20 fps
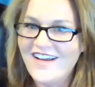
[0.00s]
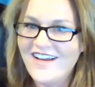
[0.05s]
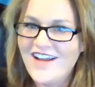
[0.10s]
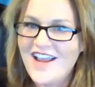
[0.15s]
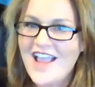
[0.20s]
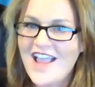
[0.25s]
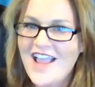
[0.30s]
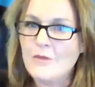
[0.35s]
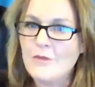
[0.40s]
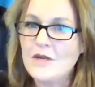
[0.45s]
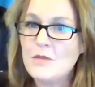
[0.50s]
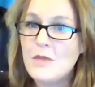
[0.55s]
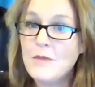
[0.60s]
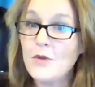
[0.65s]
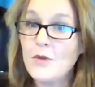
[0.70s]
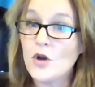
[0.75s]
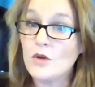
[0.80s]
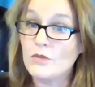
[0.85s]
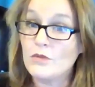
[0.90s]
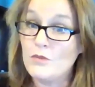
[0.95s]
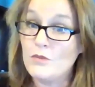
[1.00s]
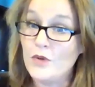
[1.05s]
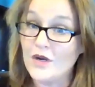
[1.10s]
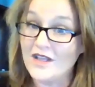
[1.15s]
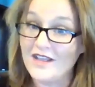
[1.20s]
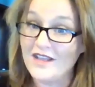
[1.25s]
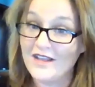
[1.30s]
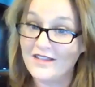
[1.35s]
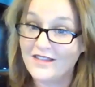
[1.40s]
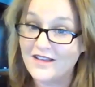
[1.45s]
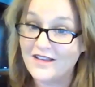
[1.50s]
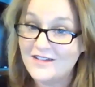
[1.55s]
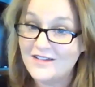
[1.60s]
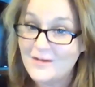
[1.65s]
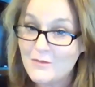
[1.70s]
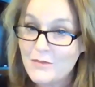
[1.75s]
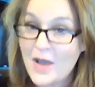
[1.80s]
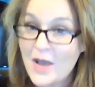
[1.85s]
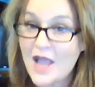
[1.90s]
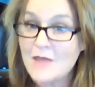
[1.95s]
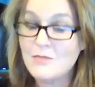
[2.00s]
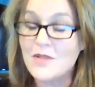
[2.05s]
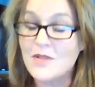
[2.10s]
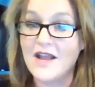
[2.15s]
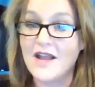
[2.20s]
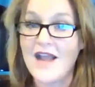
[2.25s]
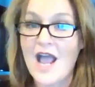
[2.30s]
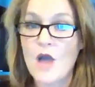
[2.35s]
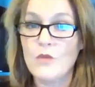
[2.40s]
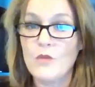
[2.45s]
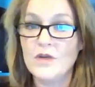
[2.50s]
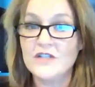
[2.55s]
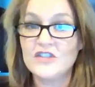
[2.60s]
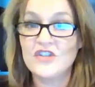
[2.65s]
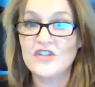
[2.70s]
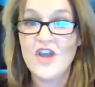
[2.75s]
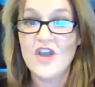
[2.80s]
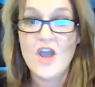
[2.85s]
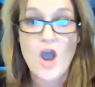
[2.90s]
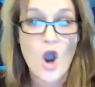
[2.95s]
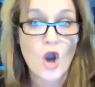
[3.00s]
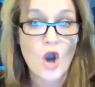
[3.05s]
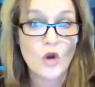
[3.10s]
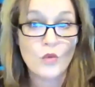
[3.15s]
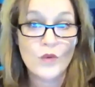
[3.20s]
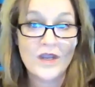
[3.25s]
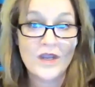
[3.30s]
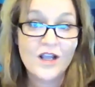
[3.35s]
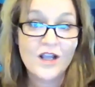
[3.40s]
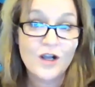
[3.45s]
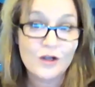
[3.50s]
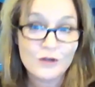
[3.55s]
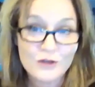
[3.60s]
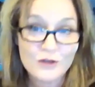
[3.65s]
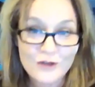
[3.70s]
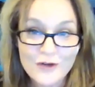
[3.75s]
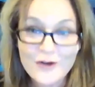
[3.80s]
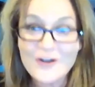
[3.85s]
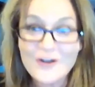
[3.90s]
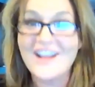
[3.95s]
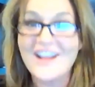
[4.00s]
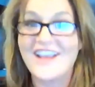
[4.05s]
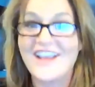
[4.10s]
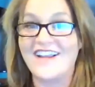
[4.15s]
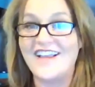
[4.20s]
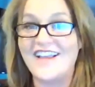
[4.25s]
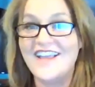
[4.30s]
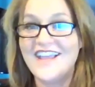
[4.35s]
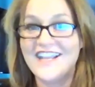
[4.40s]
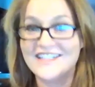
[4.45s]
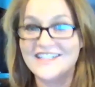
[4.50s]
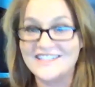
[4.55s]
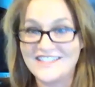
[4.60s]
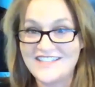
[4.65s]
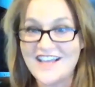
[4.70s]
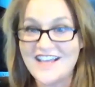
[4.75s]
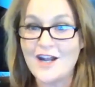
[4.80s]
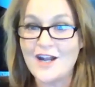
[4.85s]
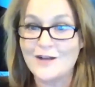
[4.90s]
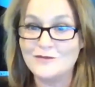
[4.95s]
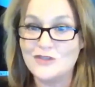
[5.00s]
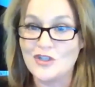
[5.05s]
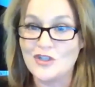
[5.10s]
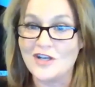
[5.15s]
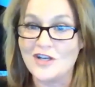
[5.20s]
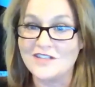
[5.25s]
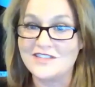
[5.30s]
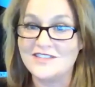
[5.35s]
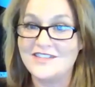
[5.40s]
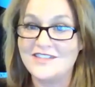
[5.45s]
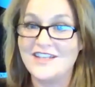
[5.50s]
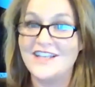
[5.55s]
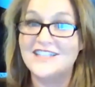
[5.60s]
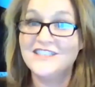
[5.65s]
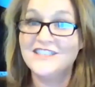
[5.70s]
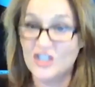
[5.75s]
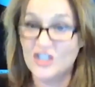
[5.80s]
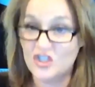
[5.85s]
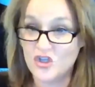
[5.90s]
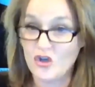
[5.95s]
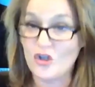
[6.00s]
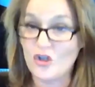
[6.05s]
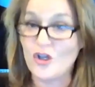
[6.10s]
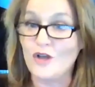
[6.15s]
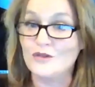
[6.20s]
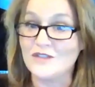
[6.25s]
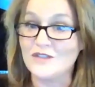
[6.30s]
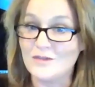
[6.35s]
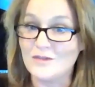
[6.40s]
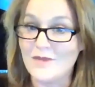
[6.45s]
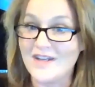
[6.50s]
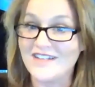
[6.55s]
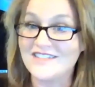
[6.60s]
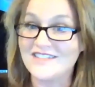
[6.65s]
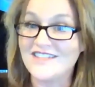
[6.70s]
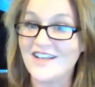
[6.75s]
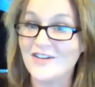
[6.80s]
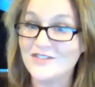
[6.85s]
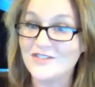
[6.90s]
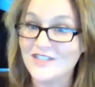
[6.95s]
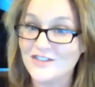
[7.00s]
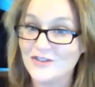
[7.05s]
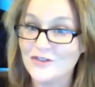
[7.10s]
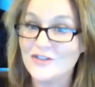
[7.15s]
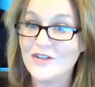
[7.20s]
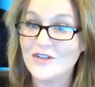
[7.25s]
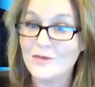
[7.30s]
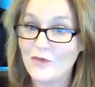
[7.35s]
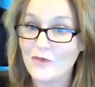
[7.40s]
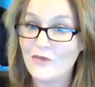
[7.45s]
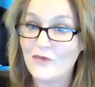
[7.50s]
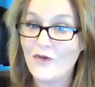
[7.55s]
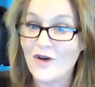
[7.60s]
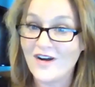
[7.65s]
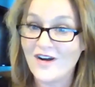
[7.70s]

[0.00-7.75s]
How many people are we putting in the pipeline? How much are we learning instead of just, did you close as many sales as you did before?